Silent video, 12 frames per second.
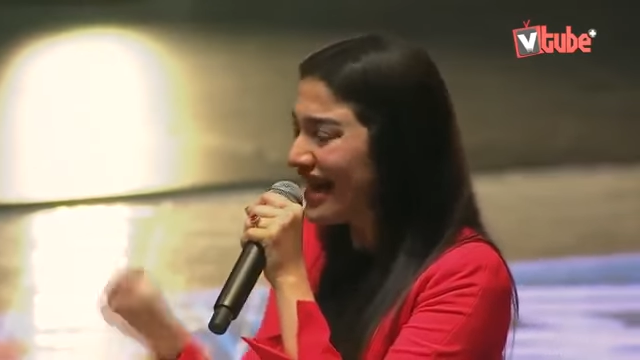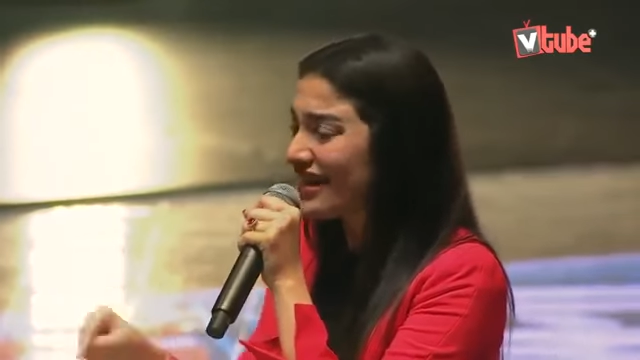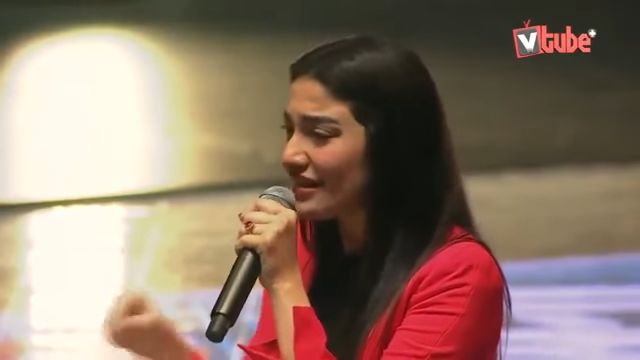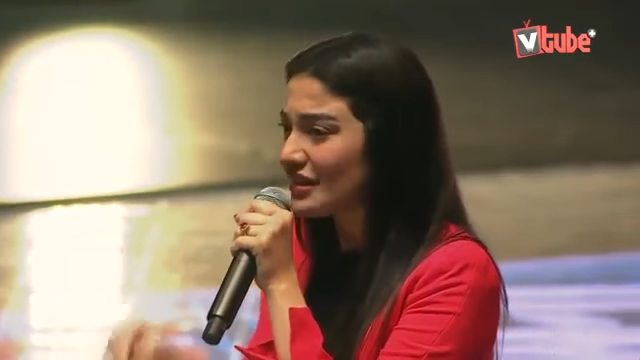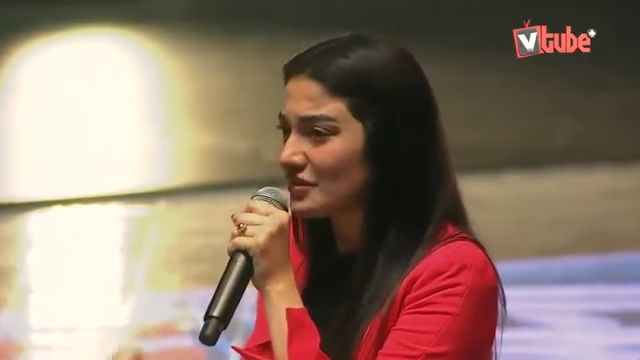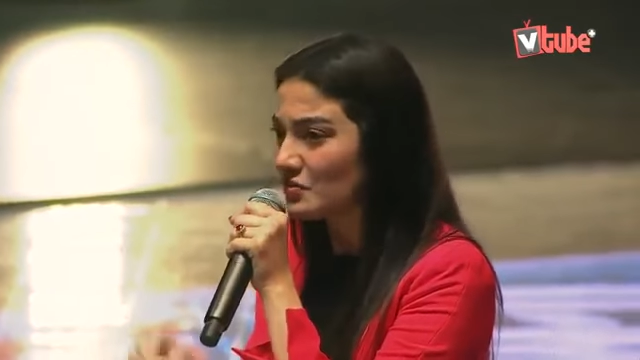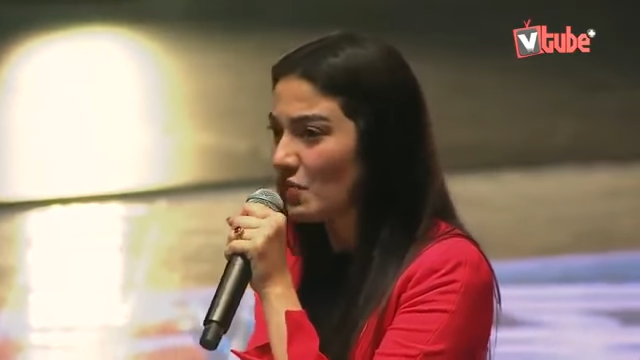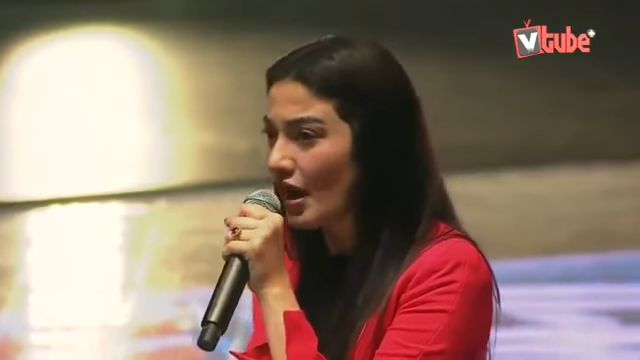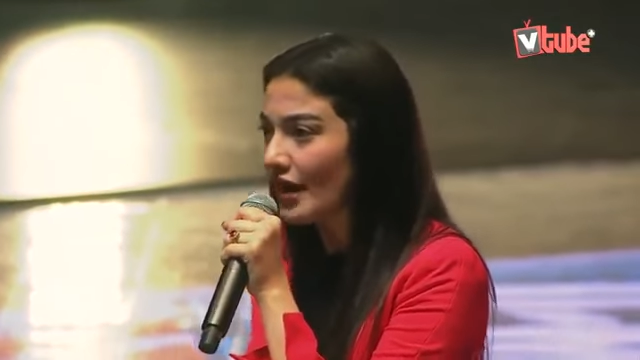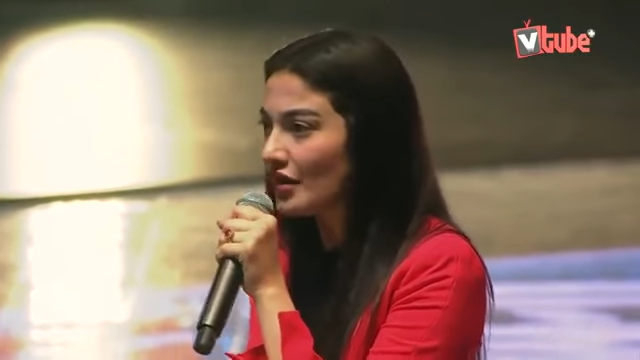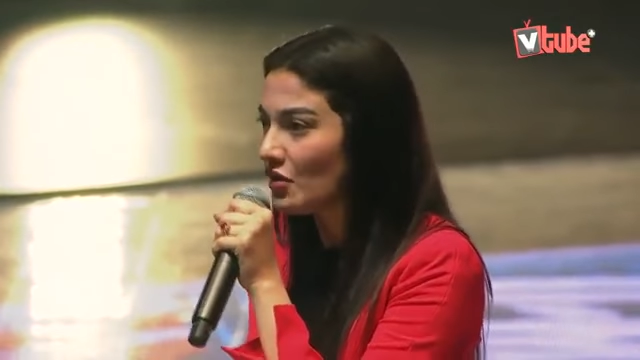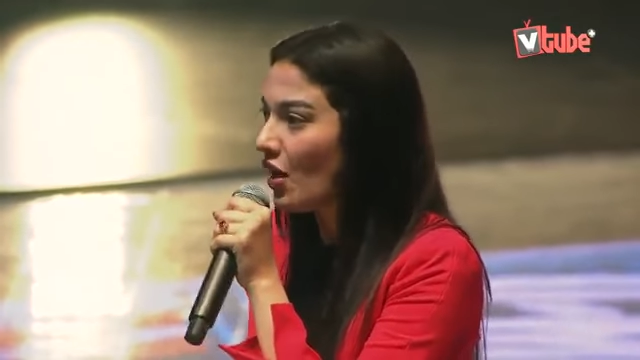that is
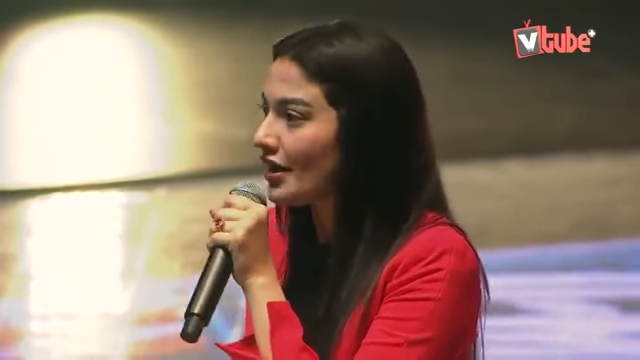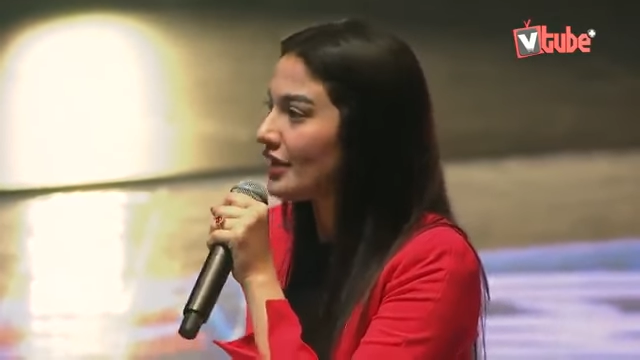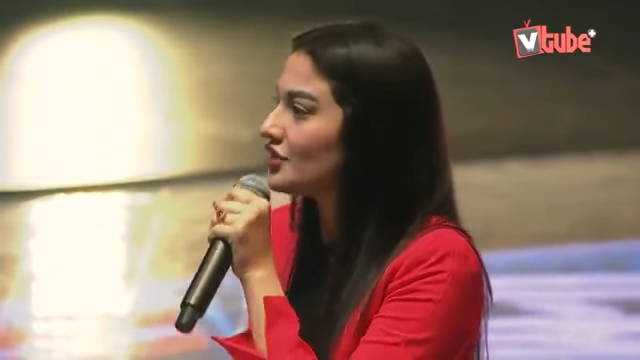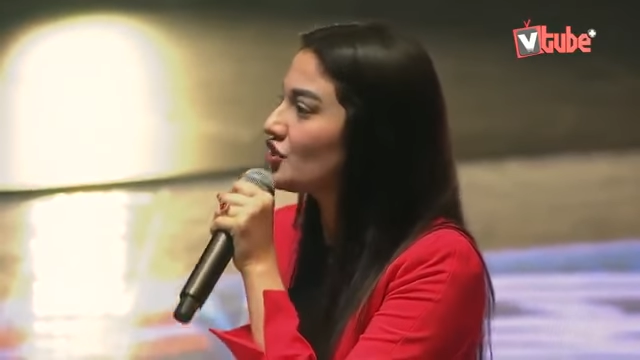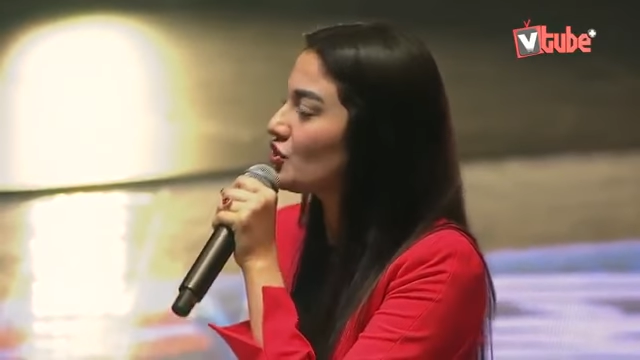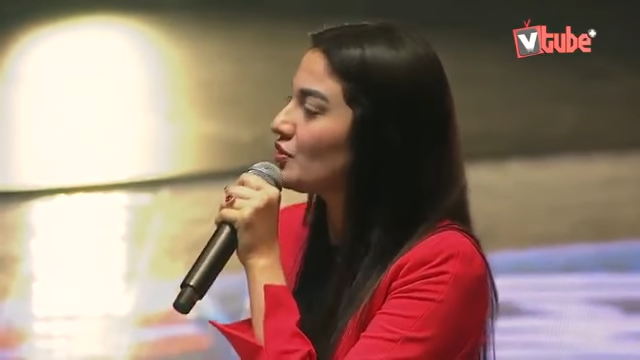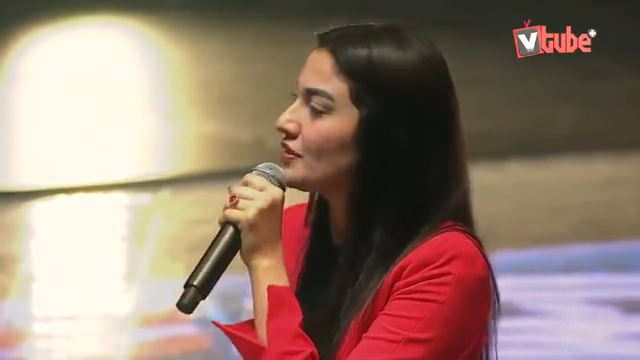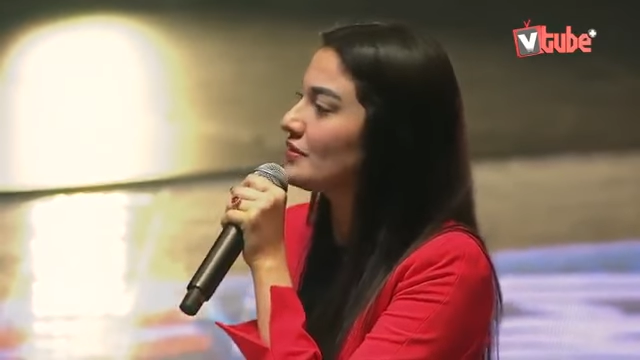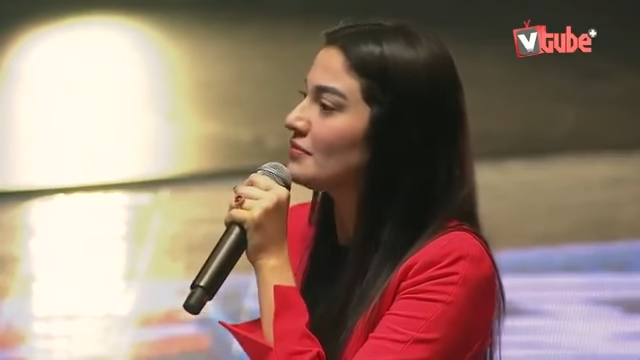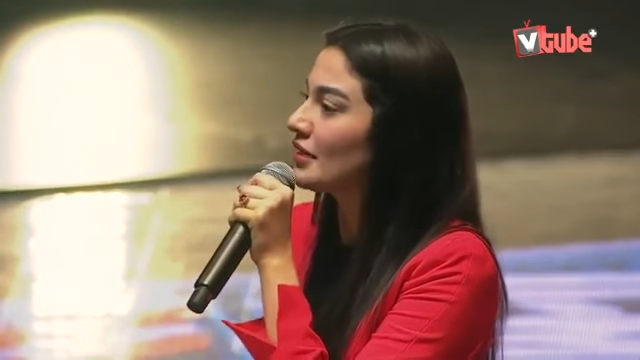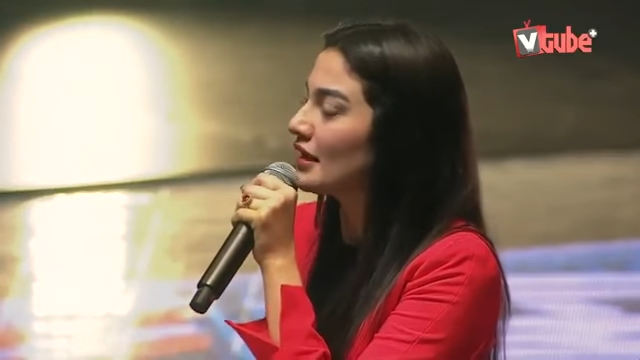why God has chosen